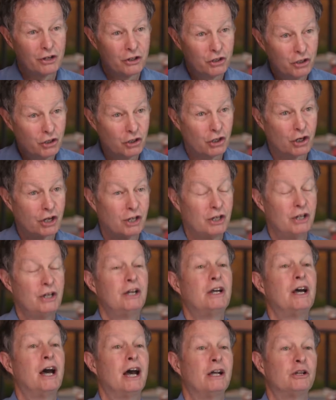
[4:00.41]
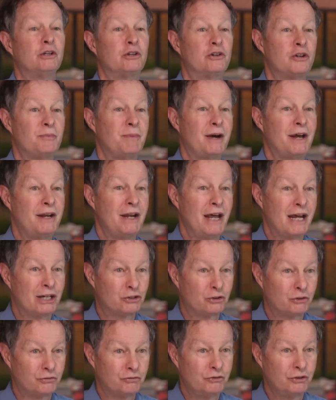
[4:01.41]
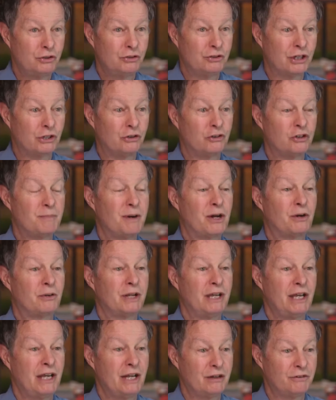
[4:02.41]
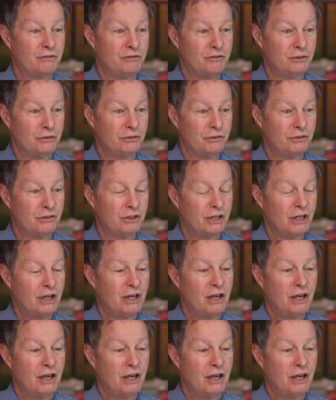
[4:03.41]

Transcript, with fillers: how to cook, I learned about natural foods, I learned about organic foods,